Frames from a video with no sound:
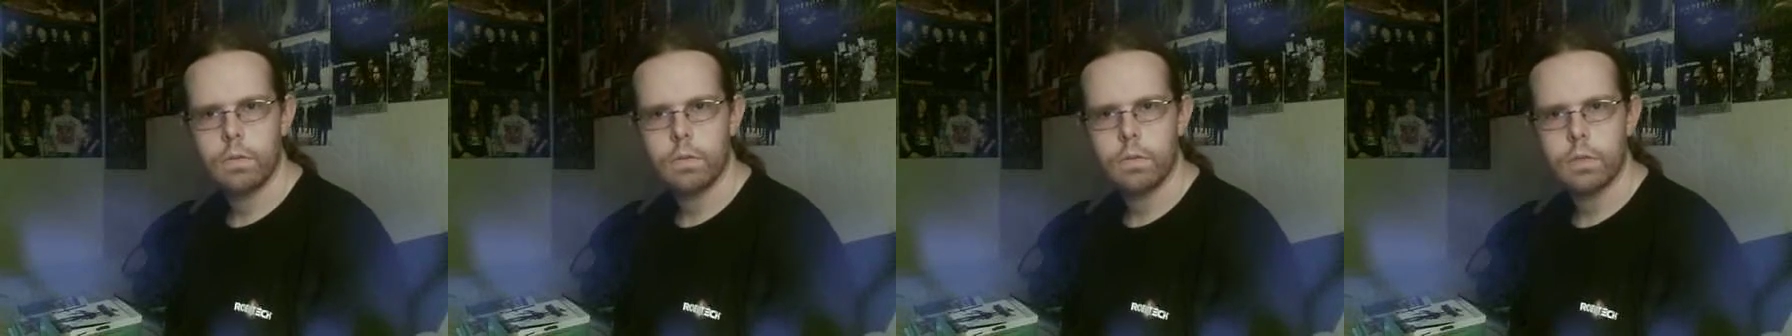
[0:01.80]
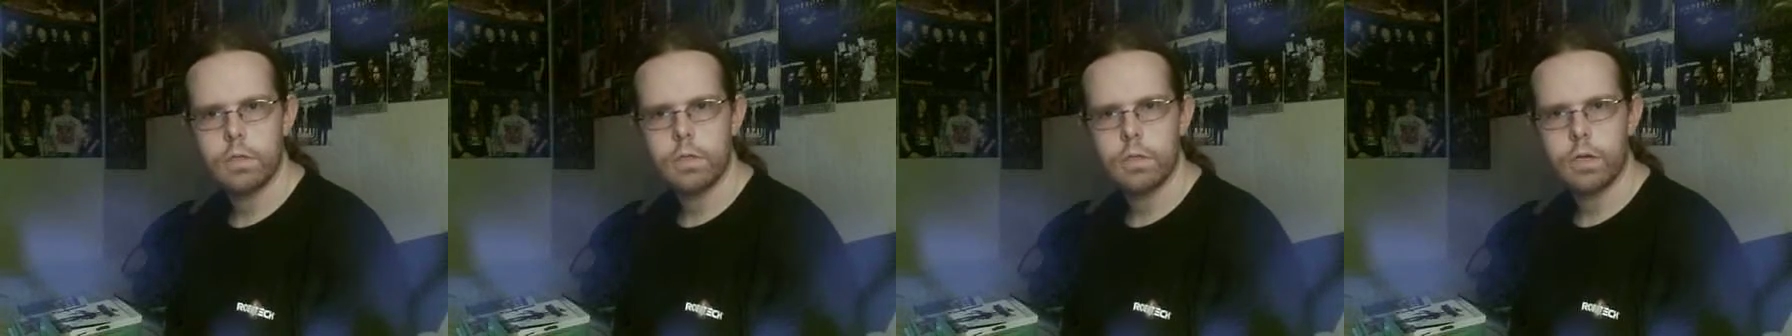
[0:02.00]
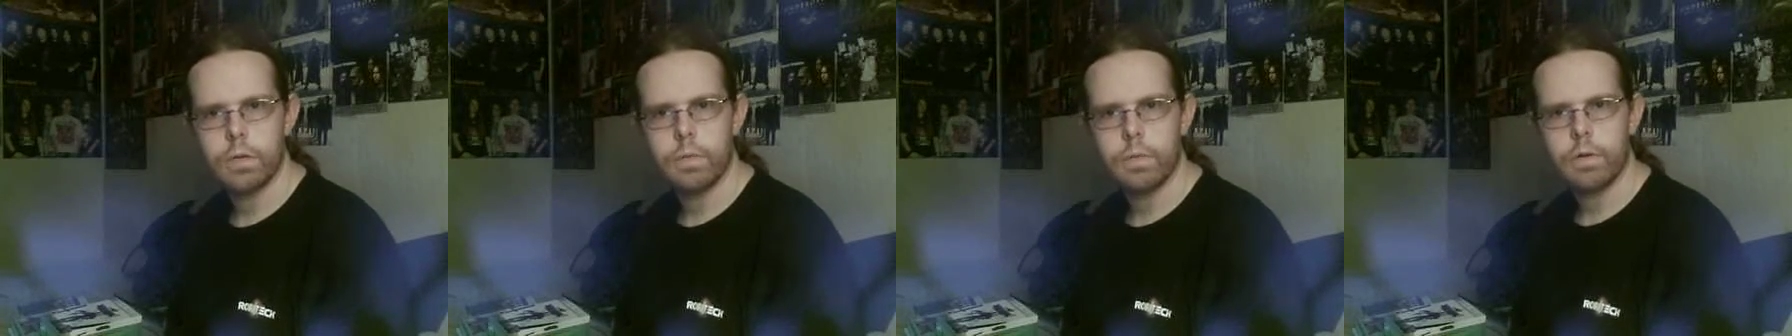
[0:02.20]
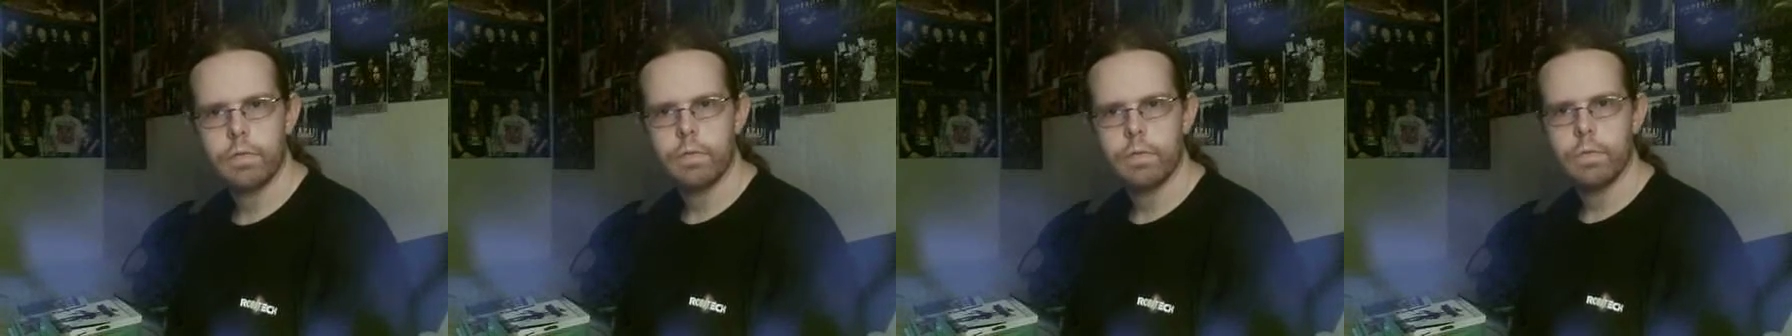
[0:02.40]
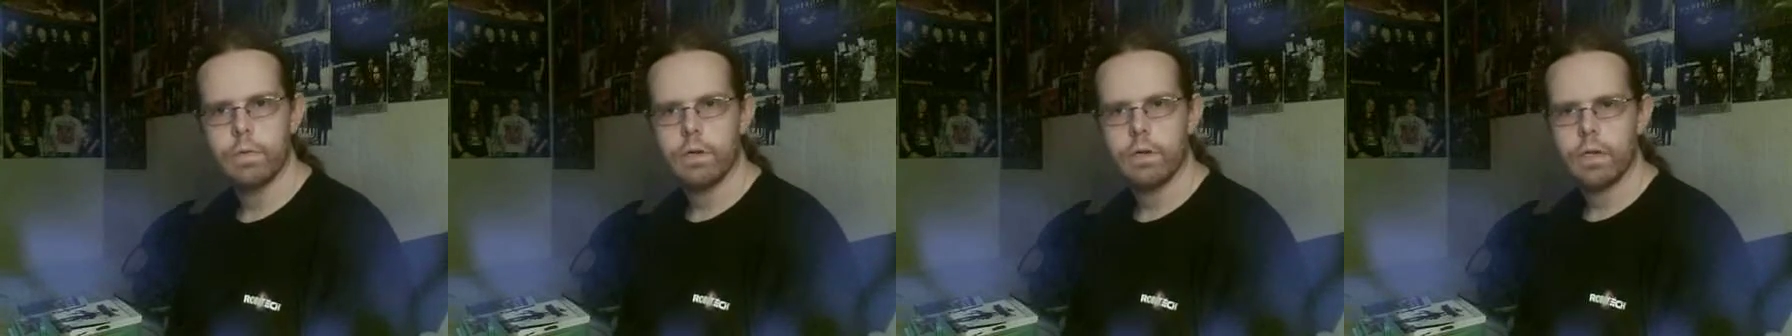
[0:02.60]
What's up
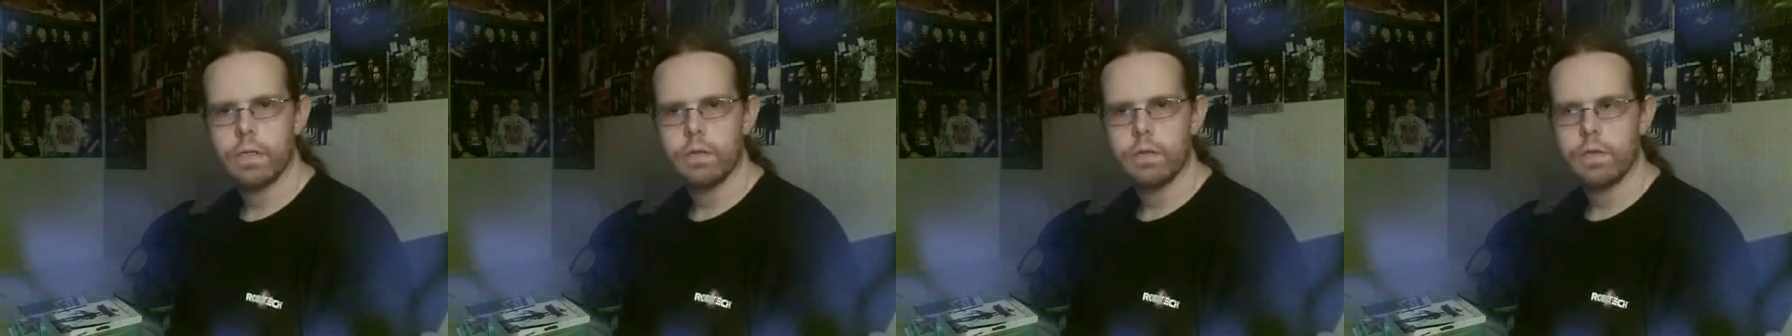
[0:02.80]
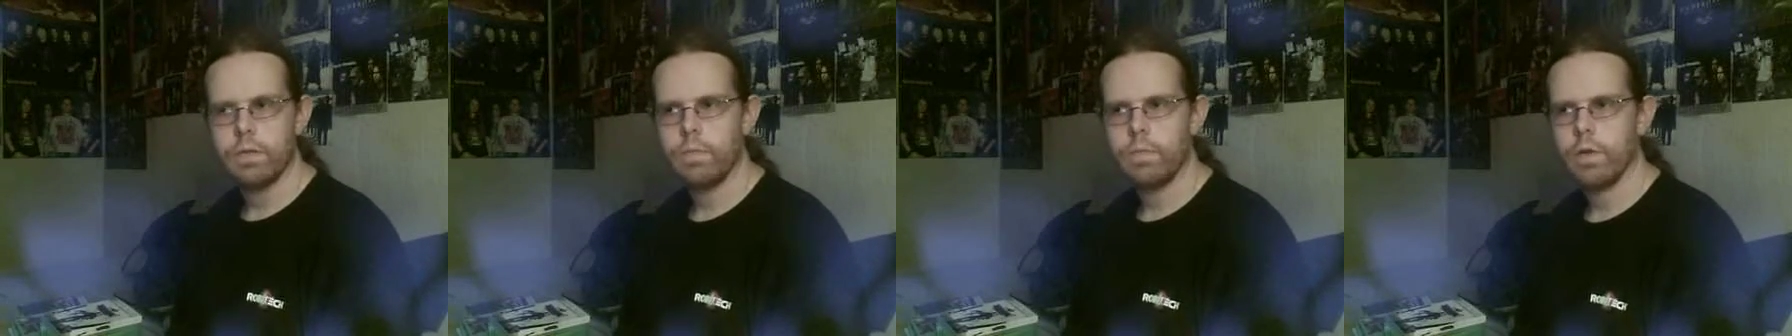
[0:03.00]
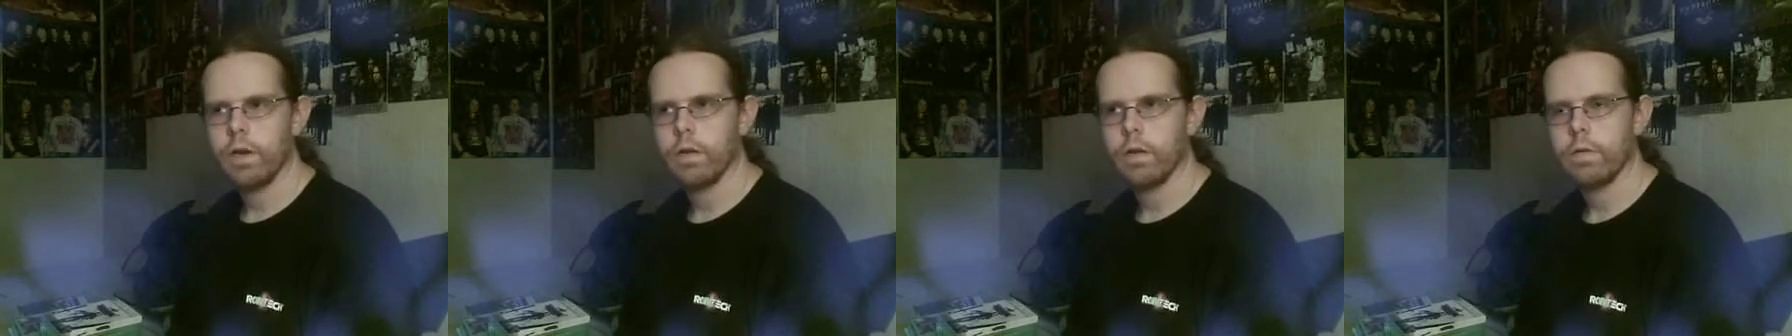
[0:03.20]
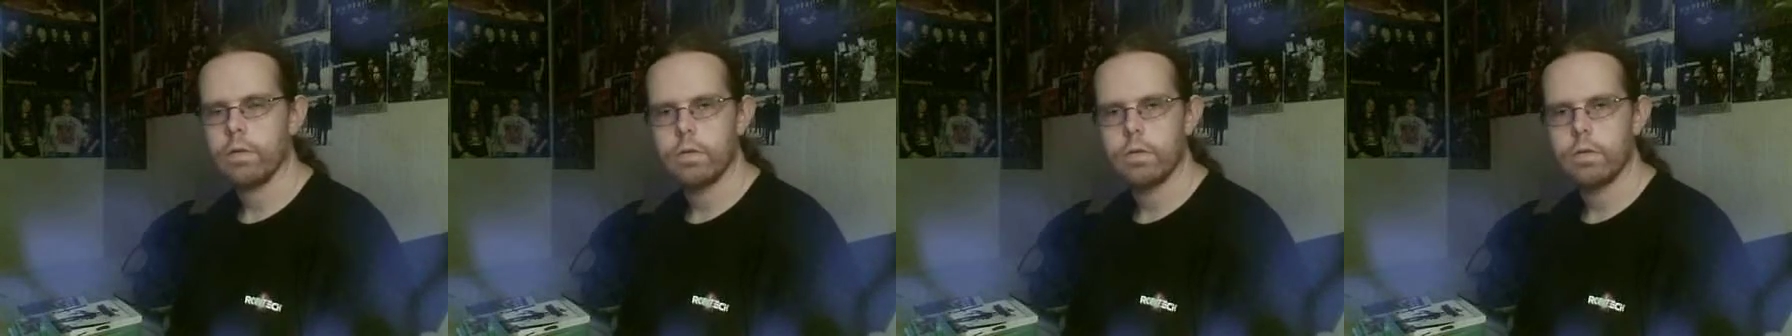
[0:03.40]
everybody, Laidback